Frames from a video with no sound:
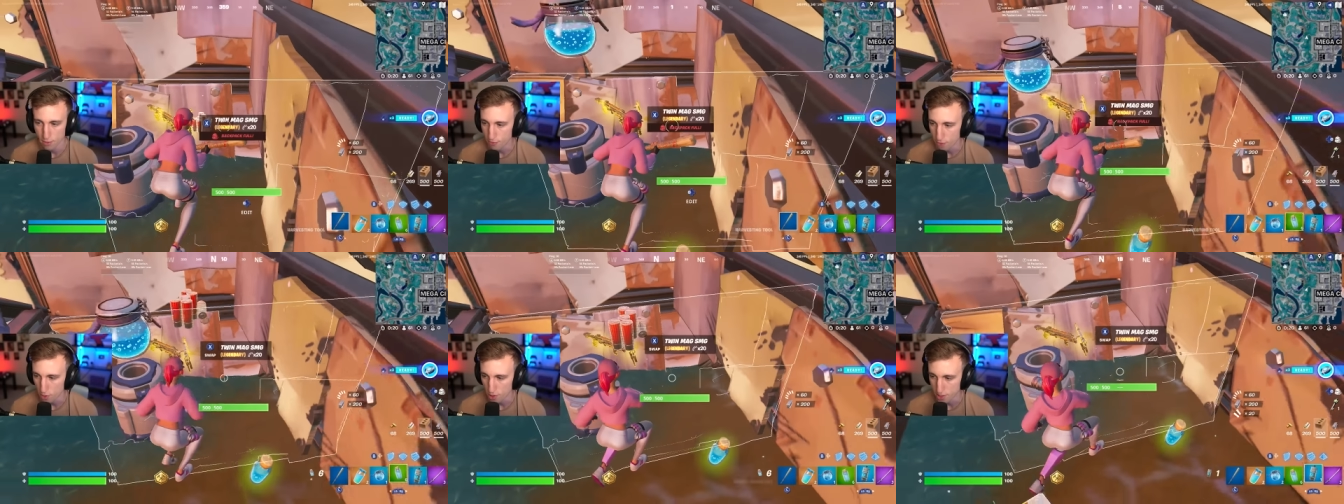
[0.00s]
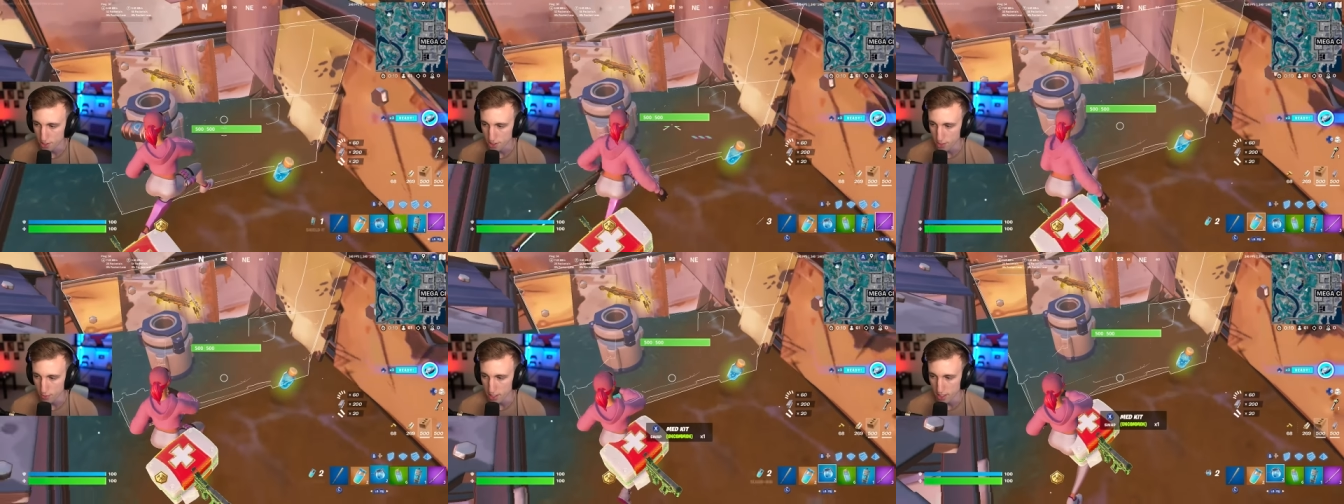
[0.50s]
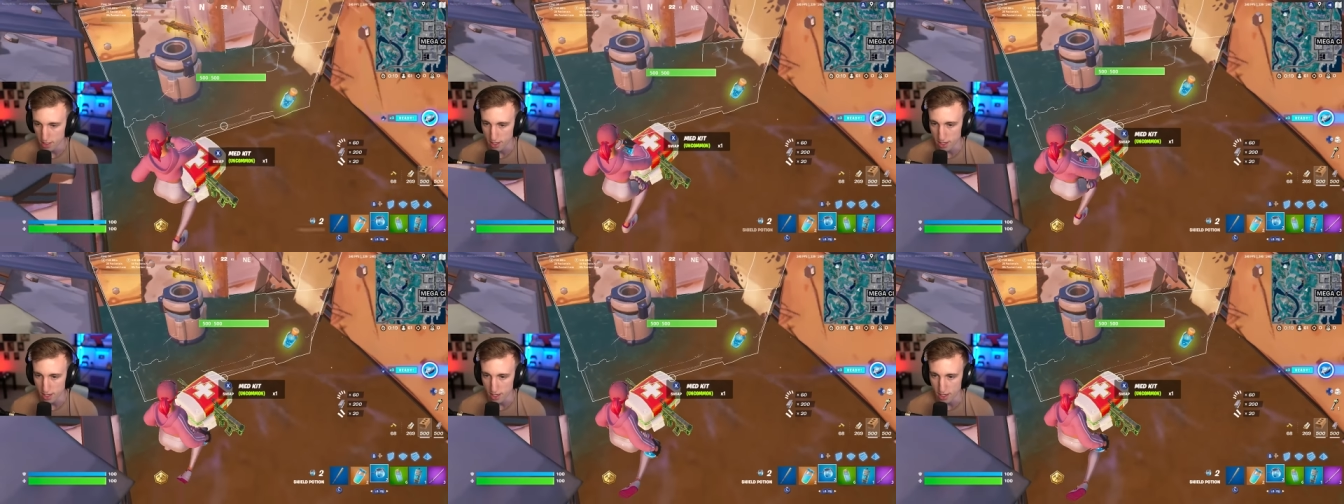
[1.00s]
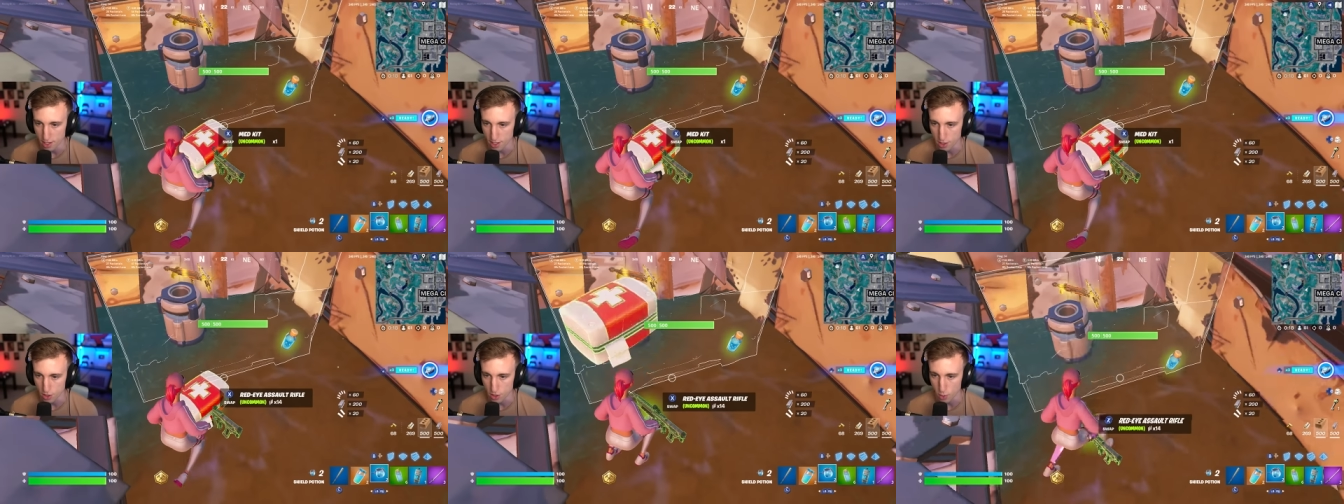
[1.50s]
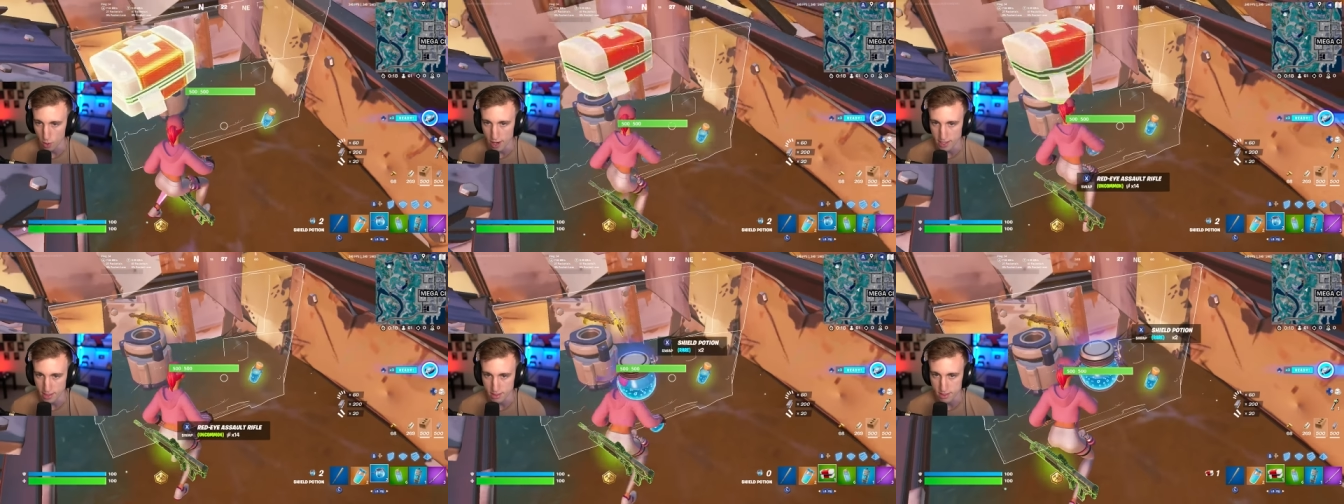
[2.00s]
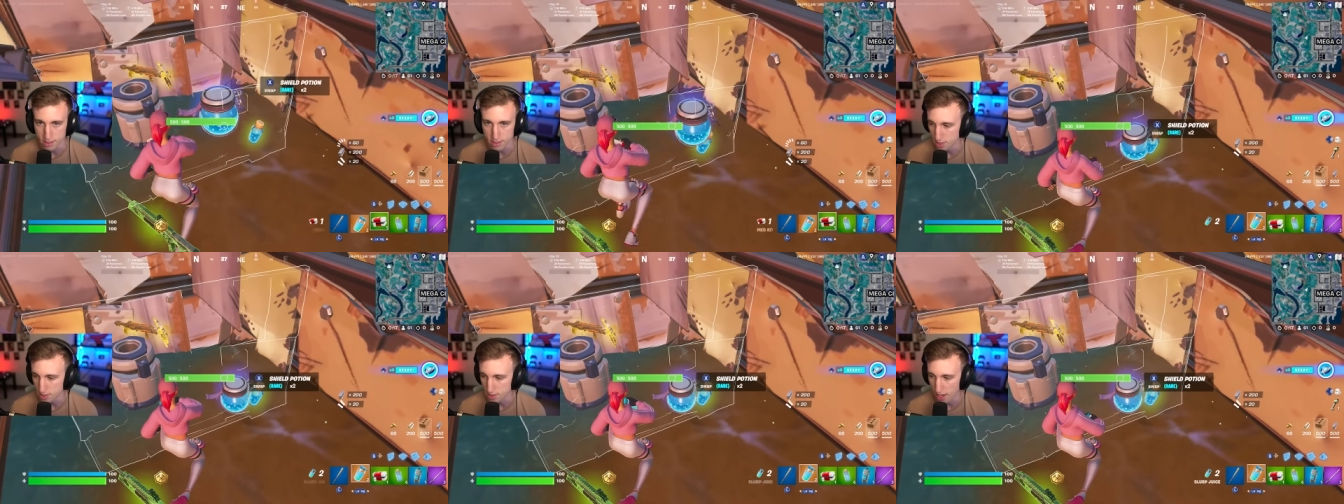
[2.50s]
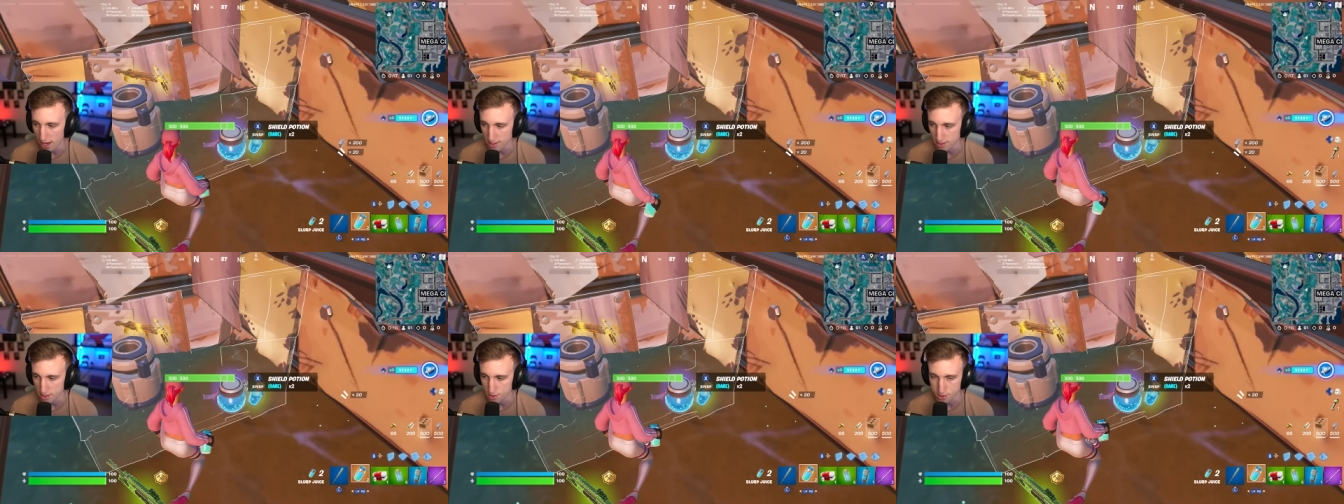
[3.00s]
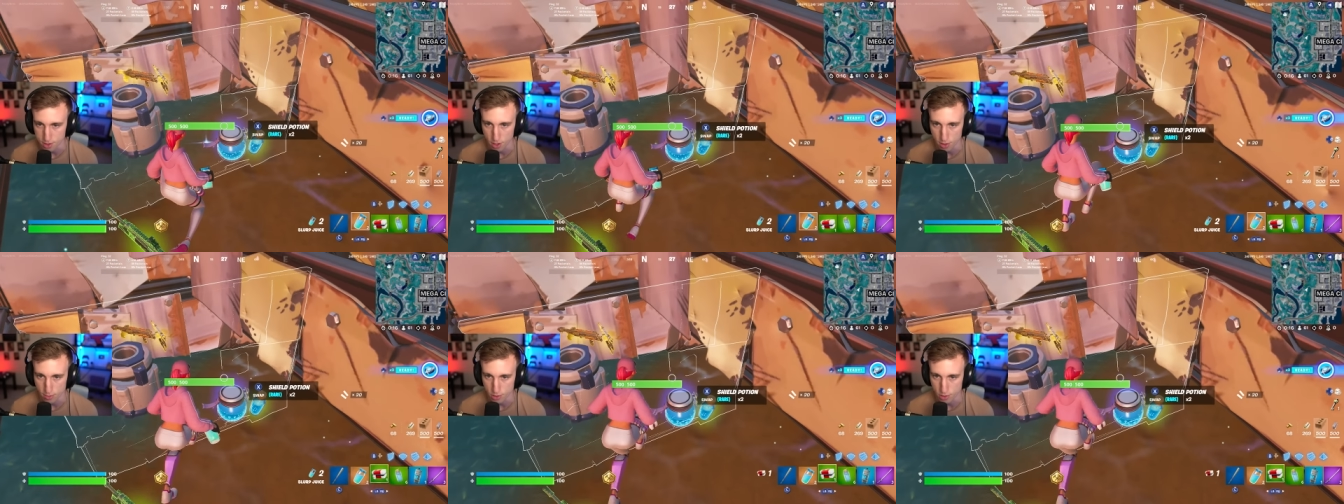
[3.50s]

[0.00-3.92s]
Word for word: Unfortunately, we didn't get any good whites besides the slurp